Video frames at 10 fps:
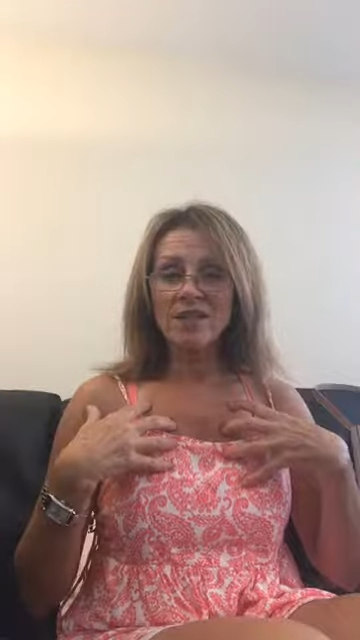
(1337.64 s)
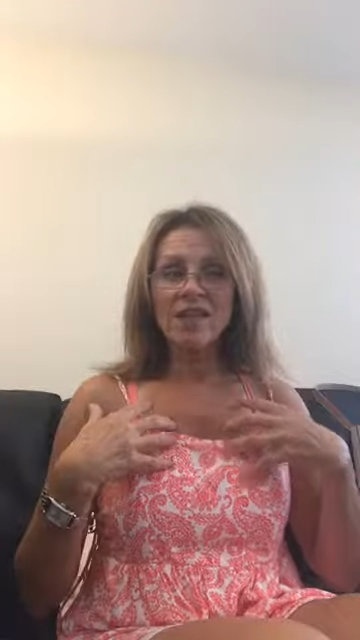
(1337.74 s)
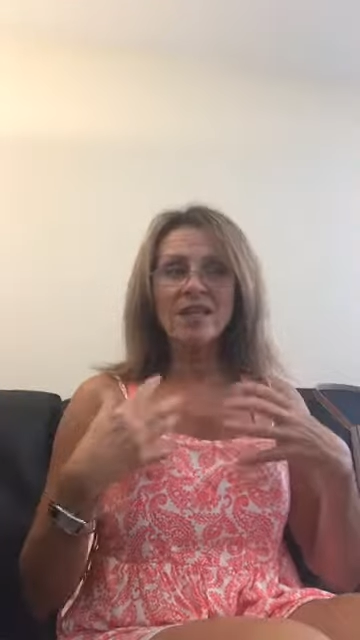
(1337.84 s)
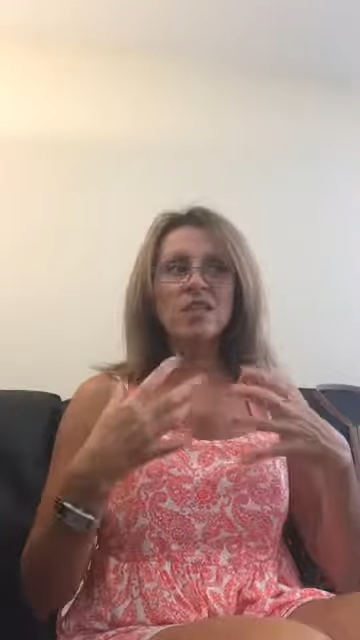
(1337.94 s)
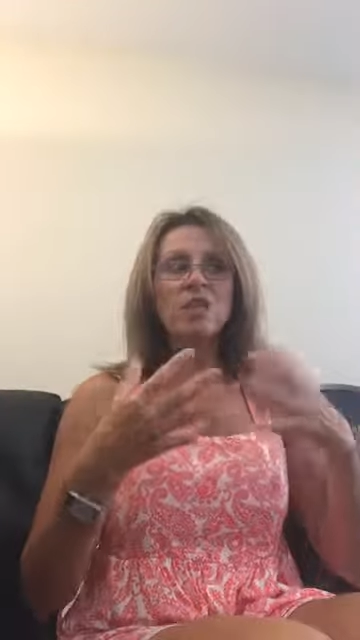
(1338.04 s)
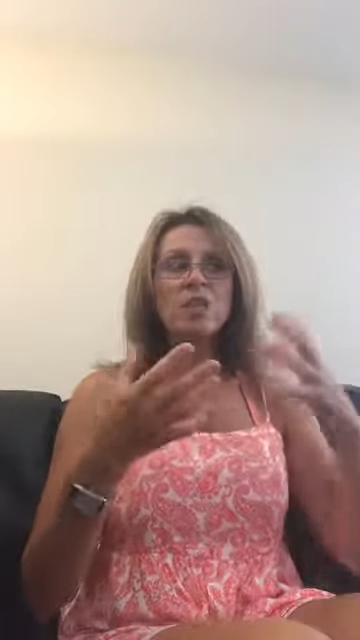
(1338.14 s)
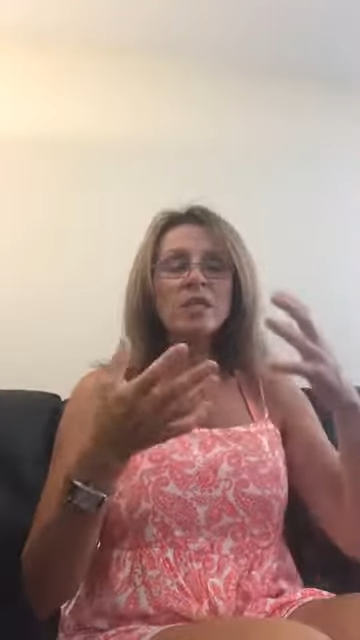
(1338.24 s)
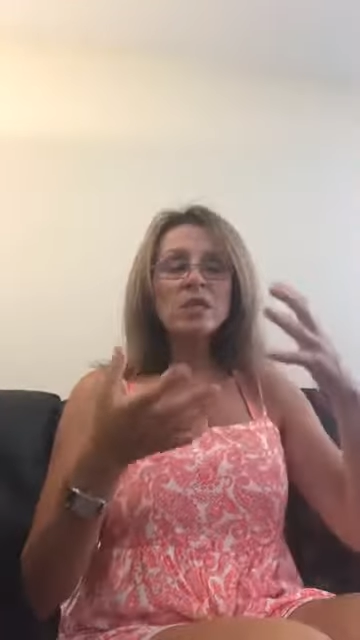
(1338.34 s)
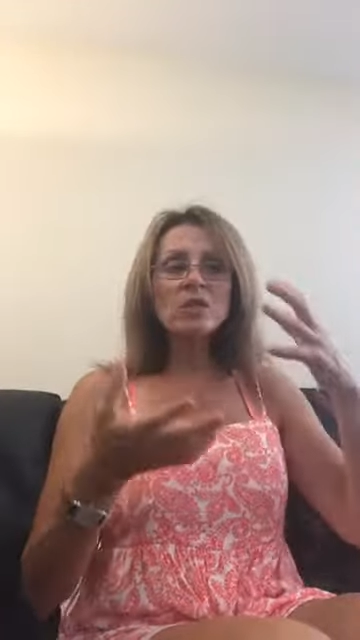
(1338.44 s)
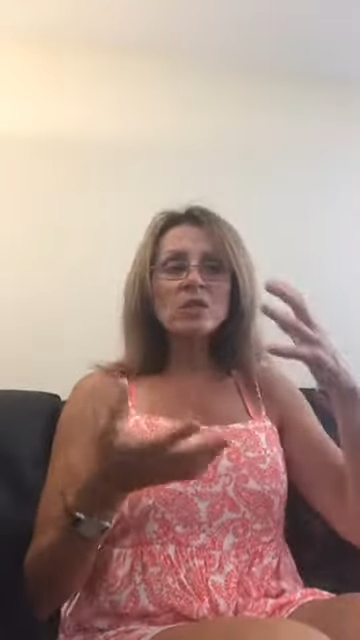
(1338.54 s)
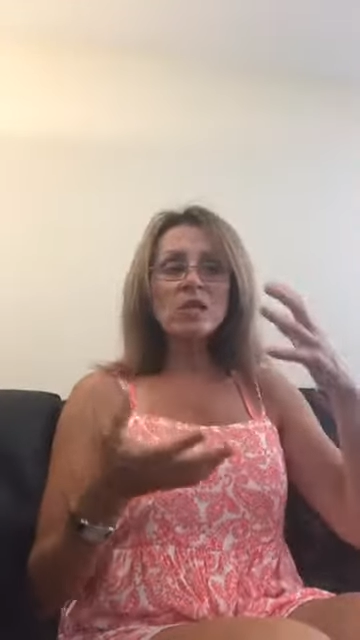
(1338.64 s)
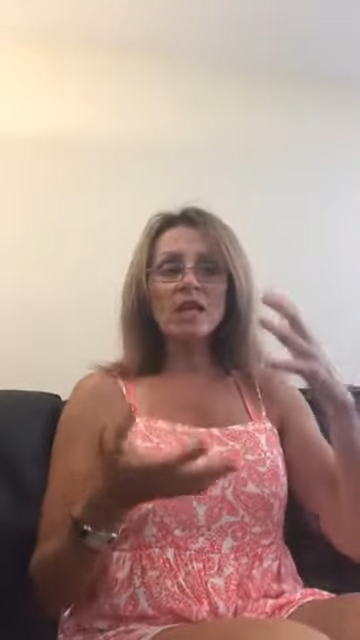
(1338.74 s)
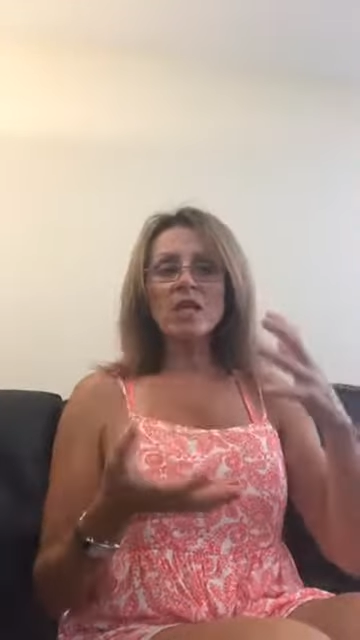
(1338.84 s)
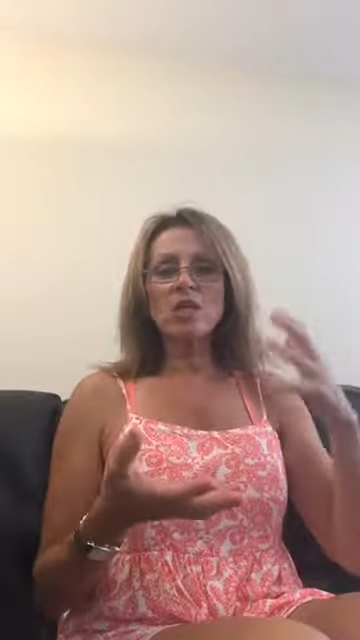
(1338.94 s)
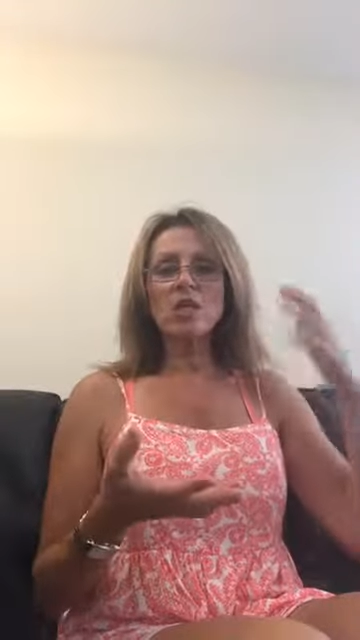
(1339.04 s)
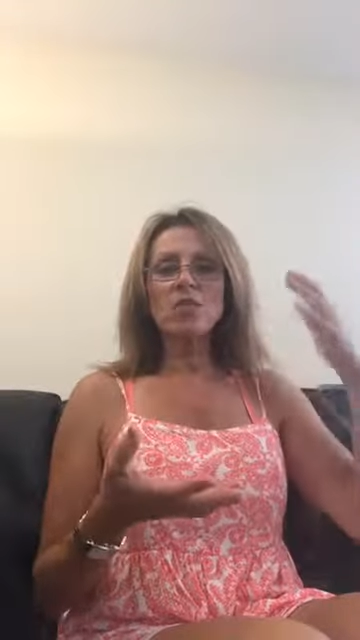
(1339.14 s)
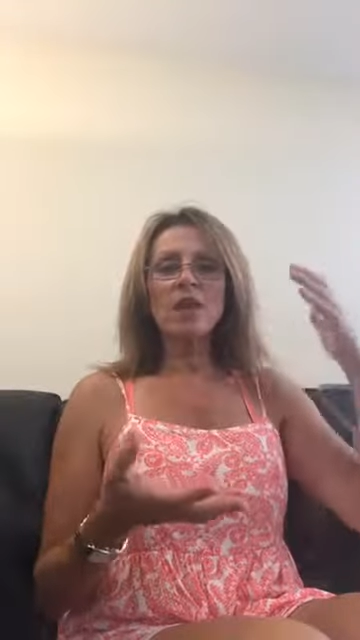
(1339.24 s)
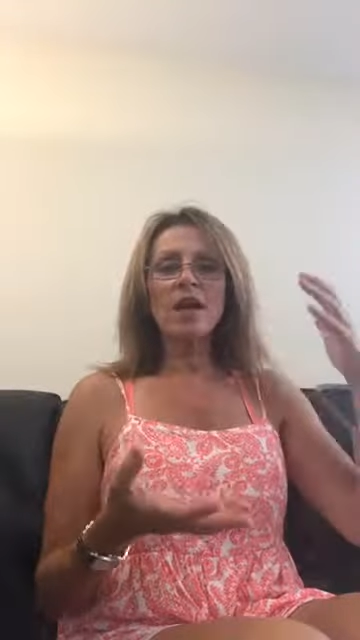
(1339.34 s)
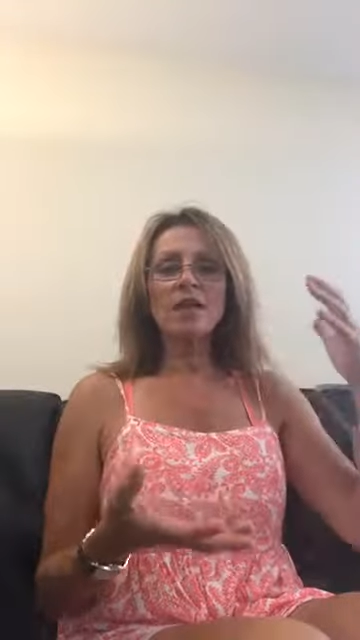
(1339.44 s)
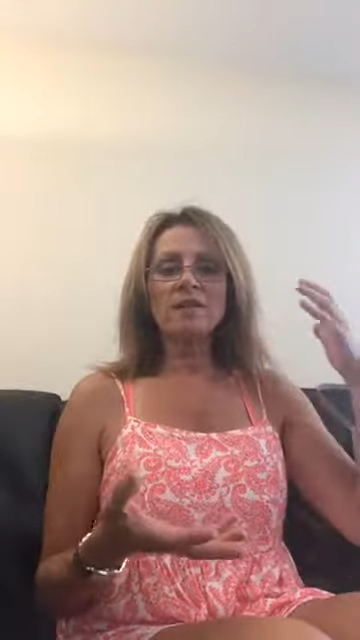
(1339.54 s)
It's going to take you
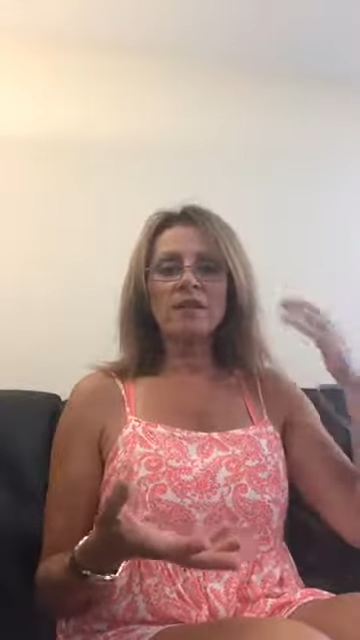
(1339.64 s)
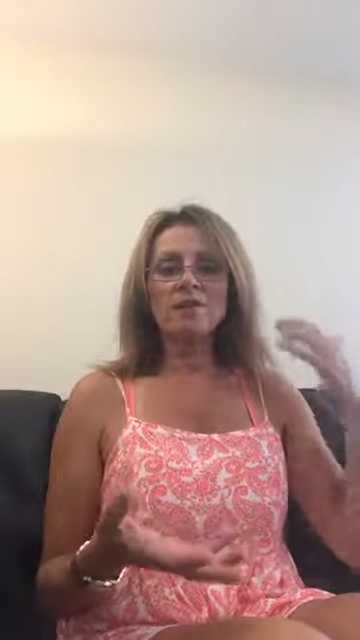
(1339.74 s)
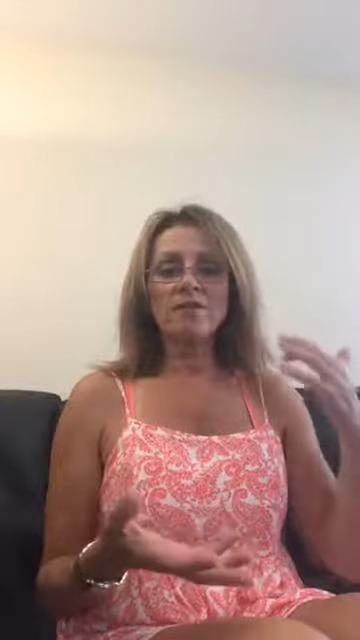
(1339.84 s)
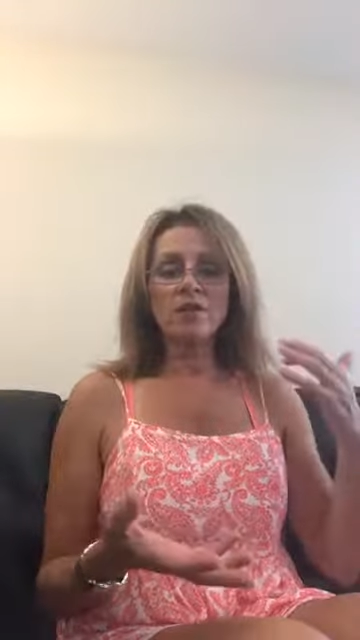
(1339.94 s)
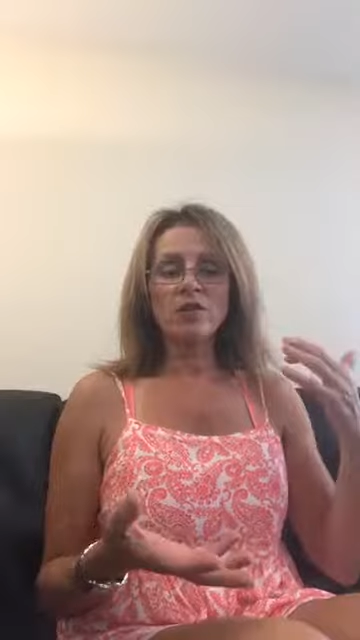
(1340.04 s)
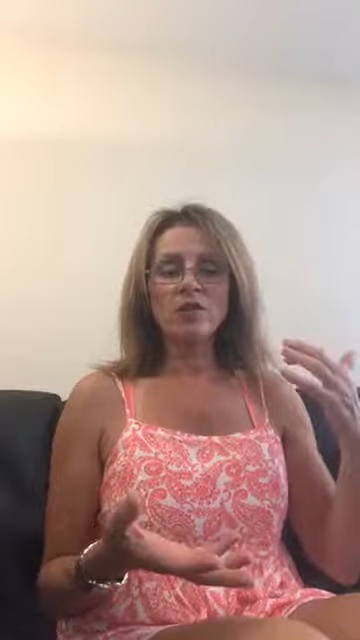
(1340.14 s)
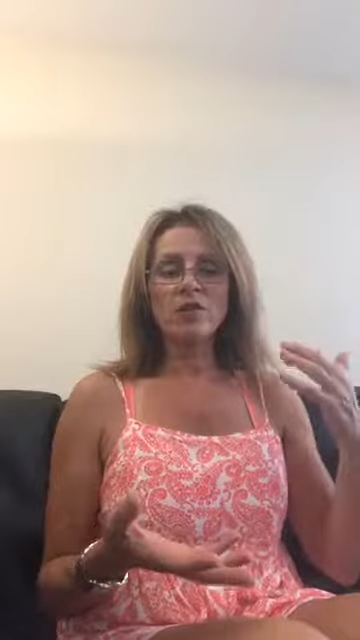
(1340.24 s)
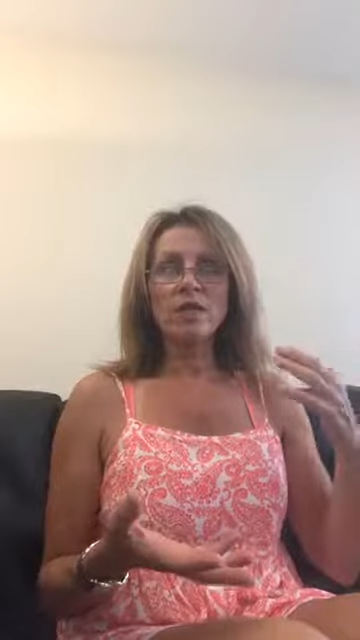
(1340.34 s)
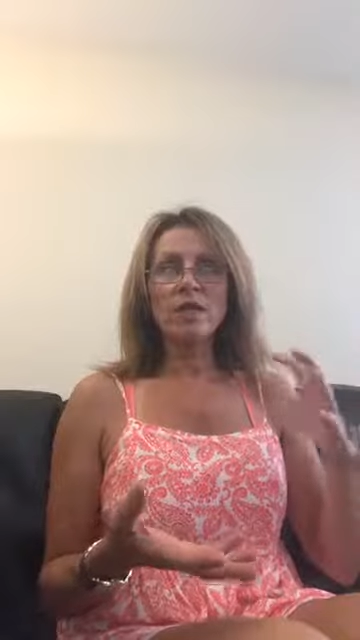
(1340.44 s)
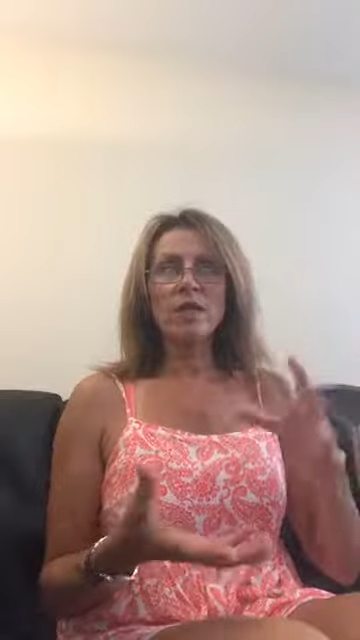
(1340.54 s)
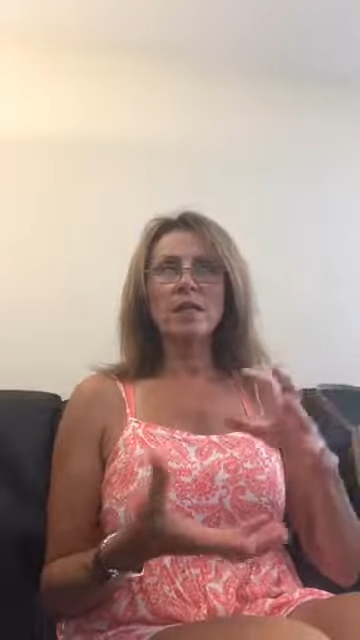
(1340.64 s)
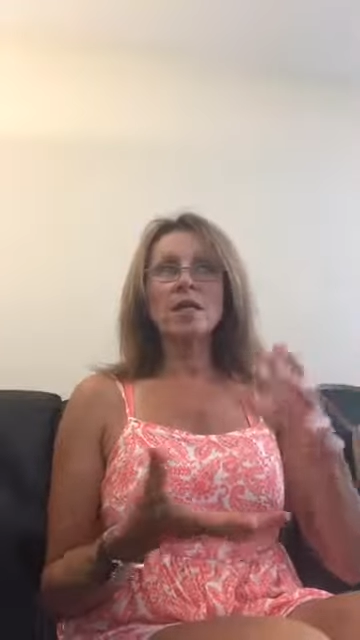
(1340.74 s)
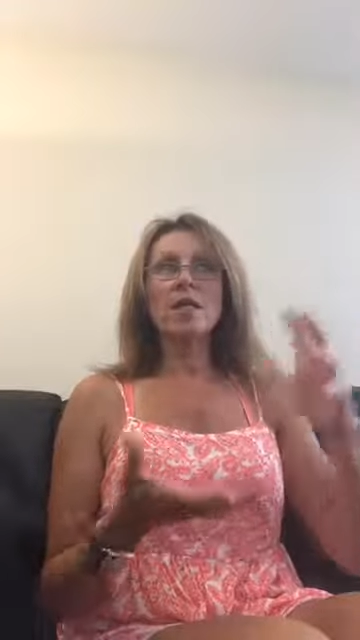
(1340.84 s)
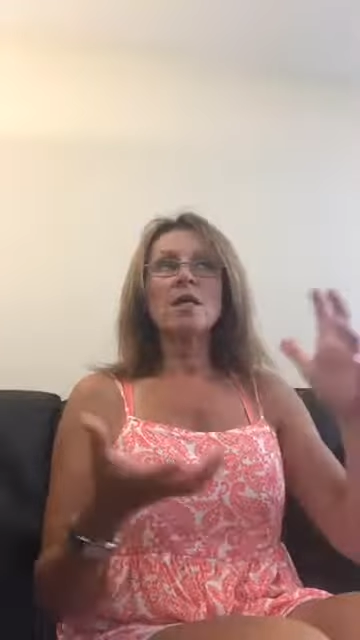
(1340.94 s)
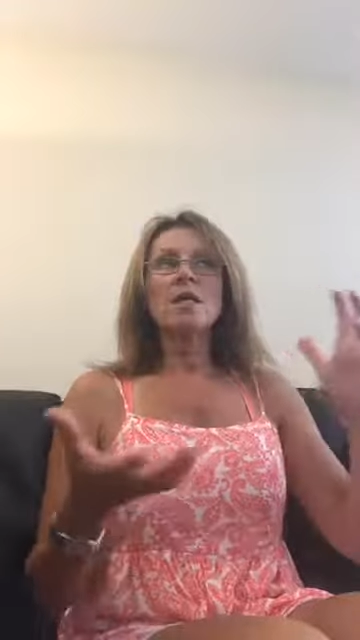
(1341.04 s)
out of that fight or flight like that.